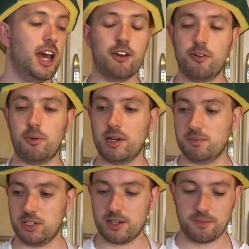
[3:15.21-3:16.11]
I don't know what I'm
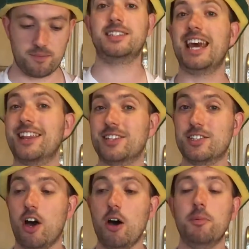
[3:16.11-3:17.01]
doing. Take the
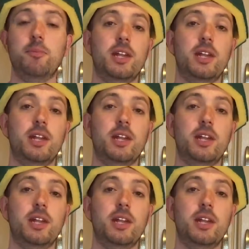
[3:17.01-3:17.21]
top,